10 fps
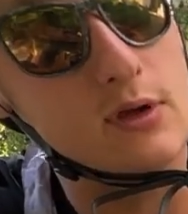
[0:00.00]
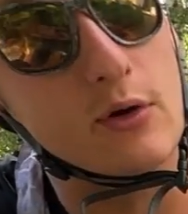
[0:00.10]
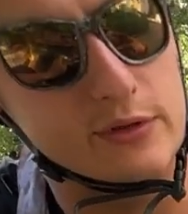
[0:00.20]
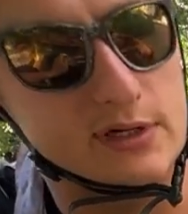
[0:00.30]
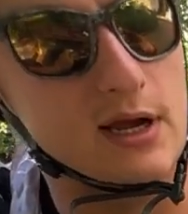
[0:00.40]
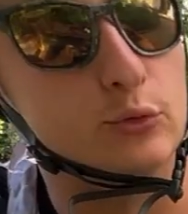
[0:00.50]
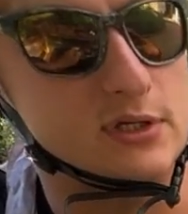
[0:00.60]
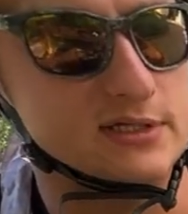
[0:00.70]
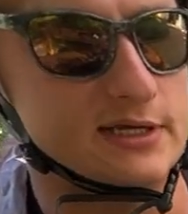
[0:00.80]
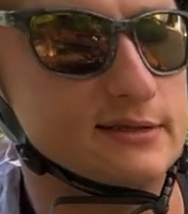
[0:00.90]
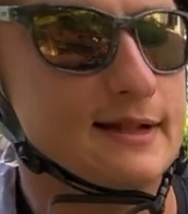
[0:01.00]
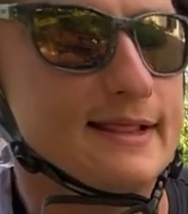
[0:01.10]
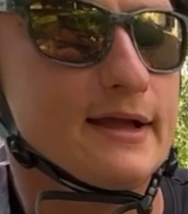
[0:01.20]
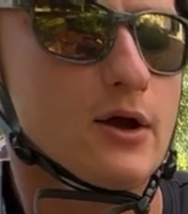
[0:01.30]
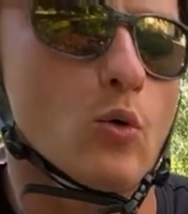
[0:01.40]
the outer side.
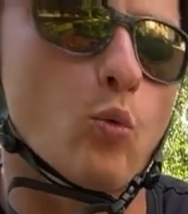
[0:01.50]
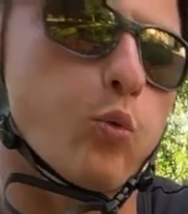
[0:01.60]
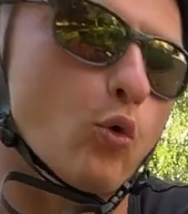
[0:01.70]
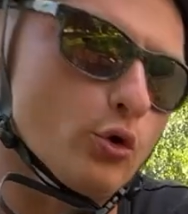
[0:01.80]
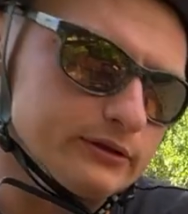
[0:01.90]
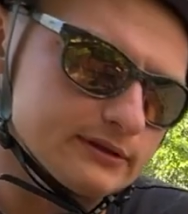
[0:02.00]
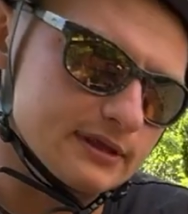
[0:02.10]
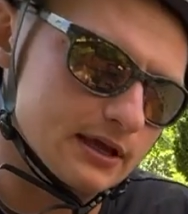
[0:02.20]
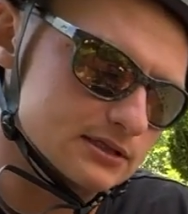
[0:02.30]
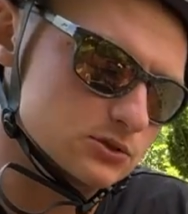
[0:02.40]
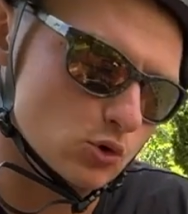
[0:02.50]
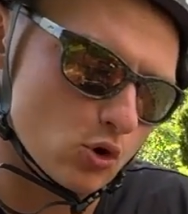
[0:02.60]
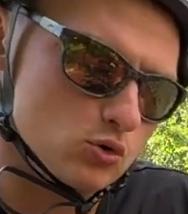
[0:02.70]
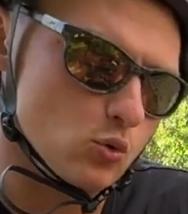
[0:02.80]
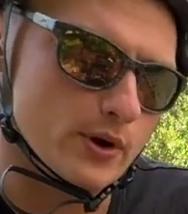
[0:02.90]
What gets
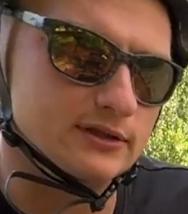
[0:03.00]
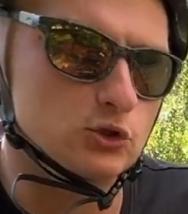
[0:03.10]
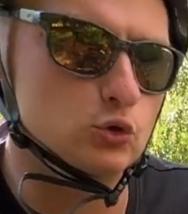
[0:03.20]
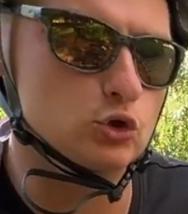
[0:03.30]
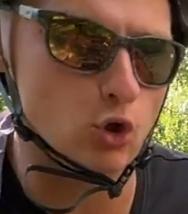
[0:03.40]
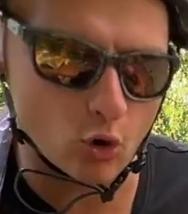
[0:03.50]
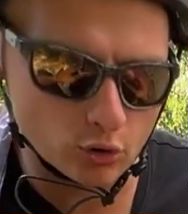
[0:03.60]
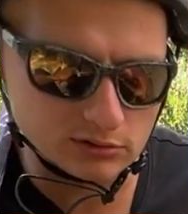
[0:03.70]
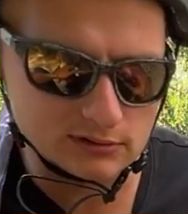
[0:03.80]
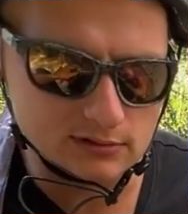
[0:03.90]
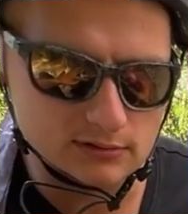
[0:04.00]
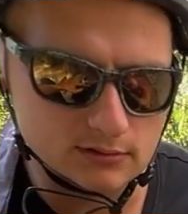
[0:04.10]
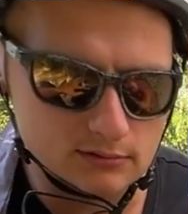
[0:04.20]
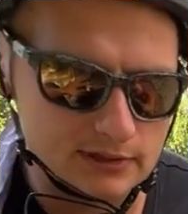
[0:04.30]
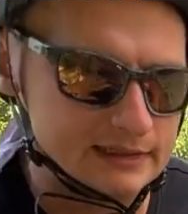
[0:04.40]
wrong when you don't
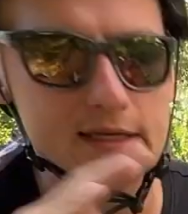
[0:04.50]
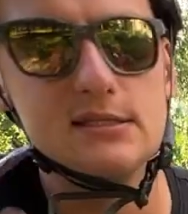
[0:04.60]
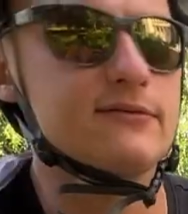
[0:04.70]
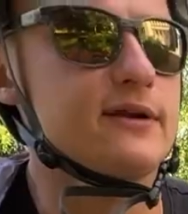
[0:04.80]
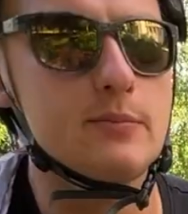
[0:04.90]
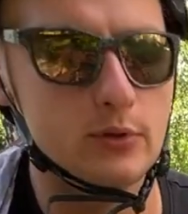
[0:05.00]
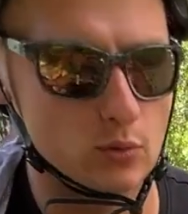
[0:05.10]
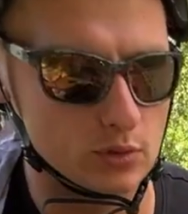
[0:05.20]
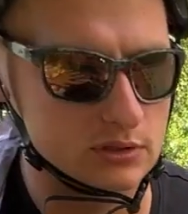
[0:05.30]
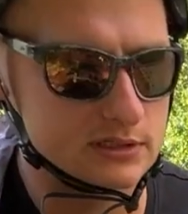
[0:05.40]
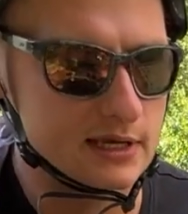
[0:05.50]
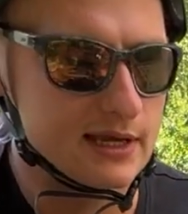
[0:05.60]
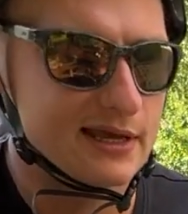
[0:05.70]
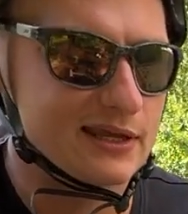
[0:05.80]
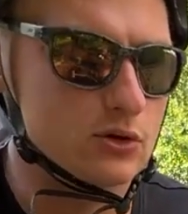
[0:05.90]
at least flip your wheels?
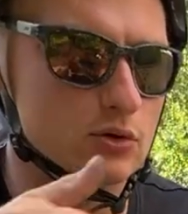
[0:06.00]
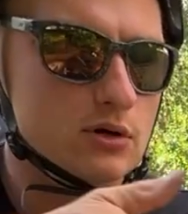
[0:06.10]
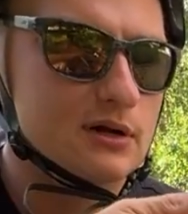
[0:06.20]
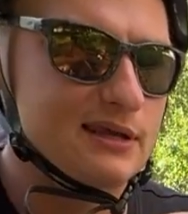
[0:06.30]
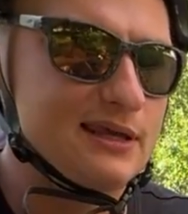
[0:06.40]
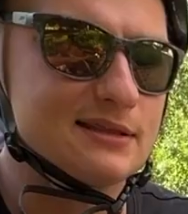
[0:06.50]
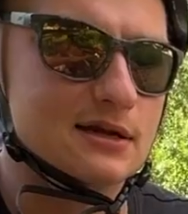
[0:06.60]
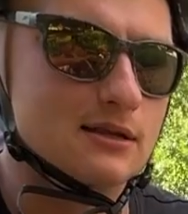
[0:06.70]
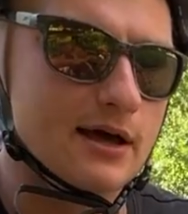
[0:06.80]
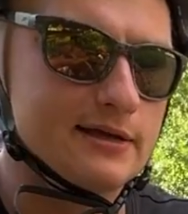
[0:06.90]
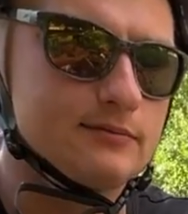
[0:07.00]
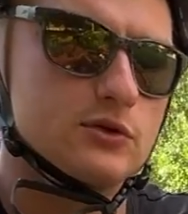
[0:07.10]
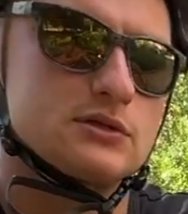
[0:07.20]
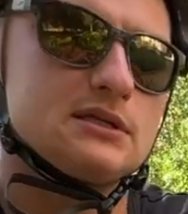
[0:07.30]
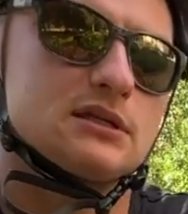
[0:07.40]
Your inner line,
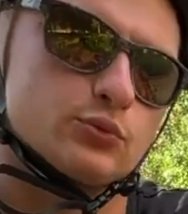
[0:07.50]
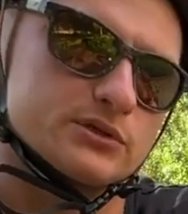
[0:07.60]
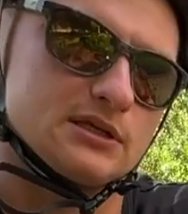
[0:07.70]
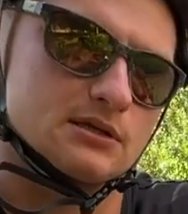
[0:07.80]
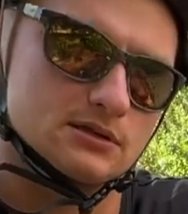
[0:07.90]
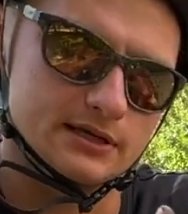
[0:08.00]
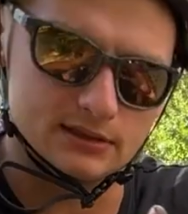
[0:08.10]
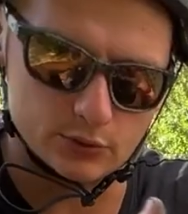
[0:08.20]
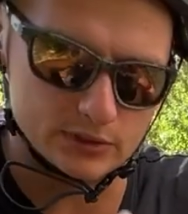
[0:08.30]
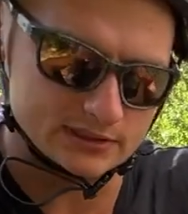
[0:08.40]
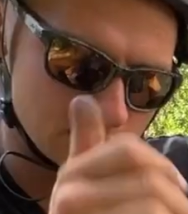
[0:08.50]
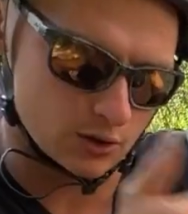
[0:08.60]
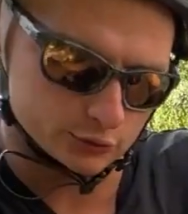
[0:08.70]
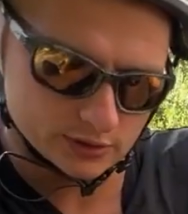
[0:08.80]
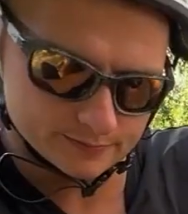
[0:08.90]
you see that was inner line, now it's
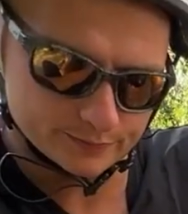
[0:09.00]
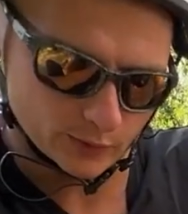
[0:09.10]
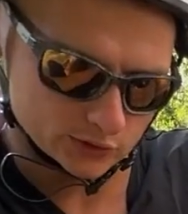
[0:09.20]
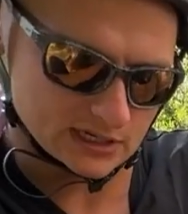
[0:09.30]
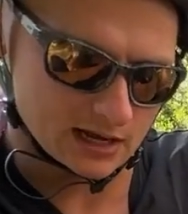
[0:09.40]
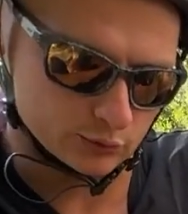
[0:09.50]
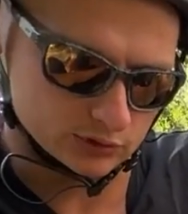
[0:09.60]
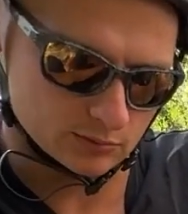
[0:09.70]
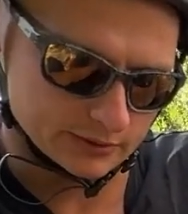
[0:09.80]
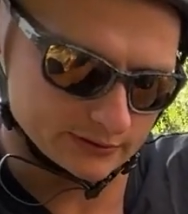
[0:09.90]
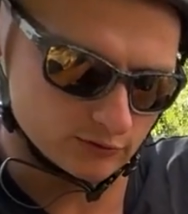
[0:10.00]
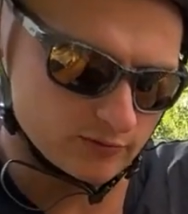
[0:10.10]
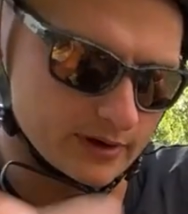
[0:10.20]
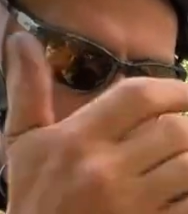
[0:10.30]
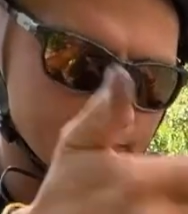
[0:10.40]
outer, because outer
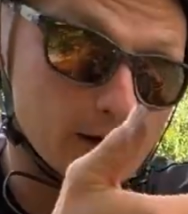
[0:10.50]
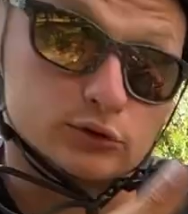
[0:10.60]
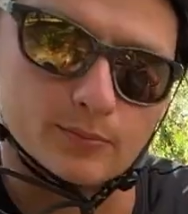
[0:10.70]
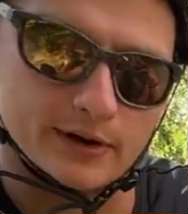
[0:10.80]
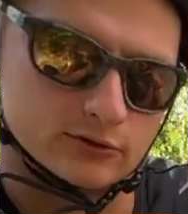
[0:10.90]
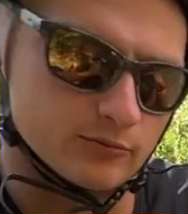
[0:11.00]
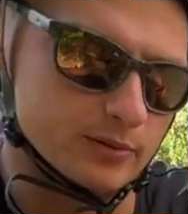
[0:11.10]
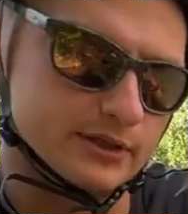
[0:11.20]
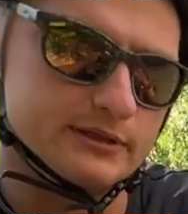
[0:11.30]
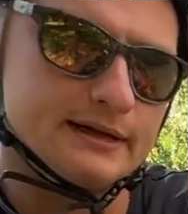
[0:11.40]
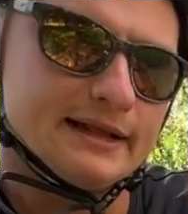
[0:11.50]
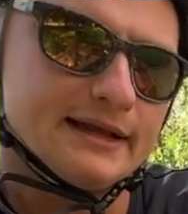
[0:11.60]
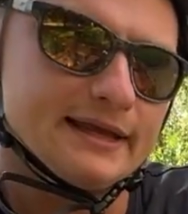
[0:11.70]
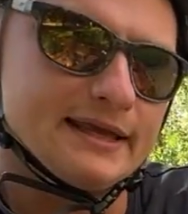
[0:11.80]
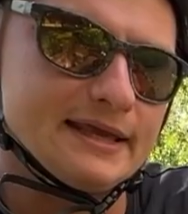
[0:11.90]
part of my blade,
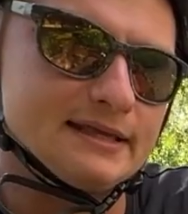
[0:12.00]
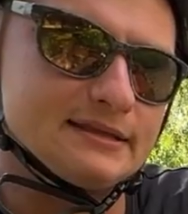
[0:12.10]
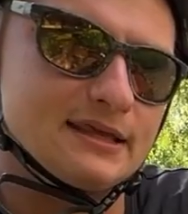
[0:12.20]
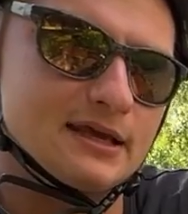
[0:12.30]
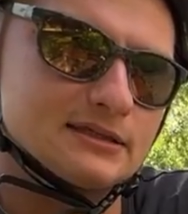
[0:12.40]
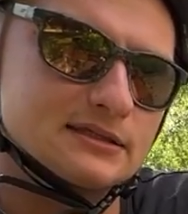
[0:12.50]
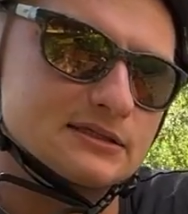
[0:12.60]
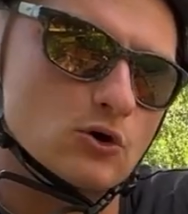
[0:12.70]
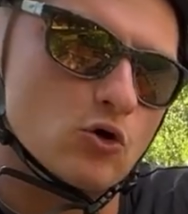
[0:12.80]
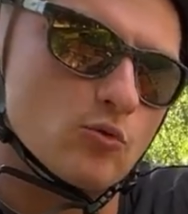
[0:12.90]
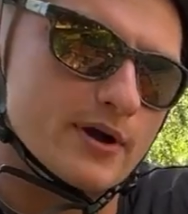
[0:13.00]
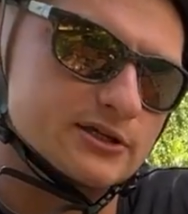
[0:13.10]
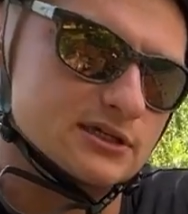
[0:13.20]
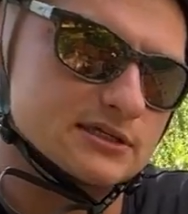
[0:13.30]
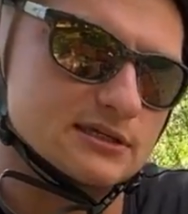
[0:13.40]
it gets so
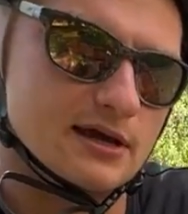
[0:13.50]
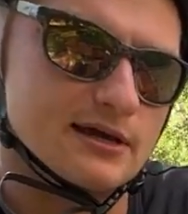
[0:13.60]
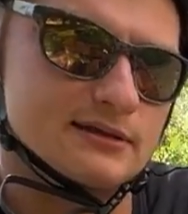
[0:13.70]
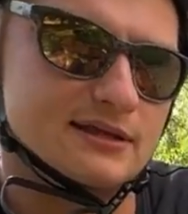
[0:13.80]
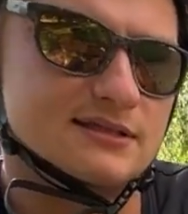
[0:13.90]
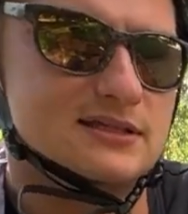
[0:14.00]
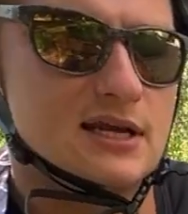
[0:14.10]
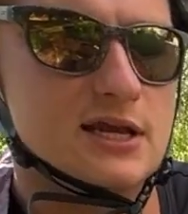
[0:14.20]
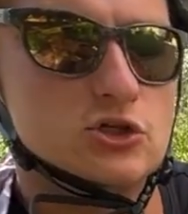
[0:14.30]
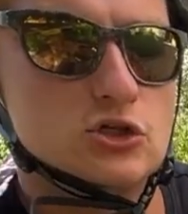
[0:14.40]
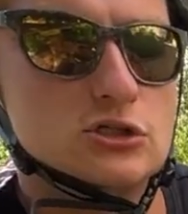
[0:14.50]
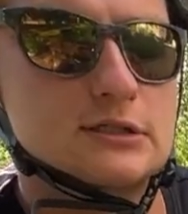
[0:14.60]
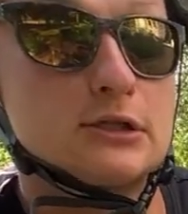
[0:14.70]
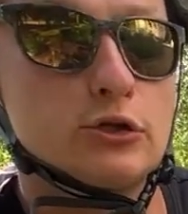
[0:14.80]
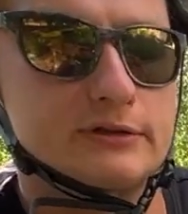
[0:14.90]
much aside and scratches
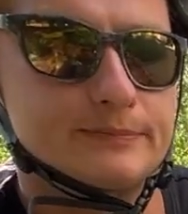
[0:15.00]
a lot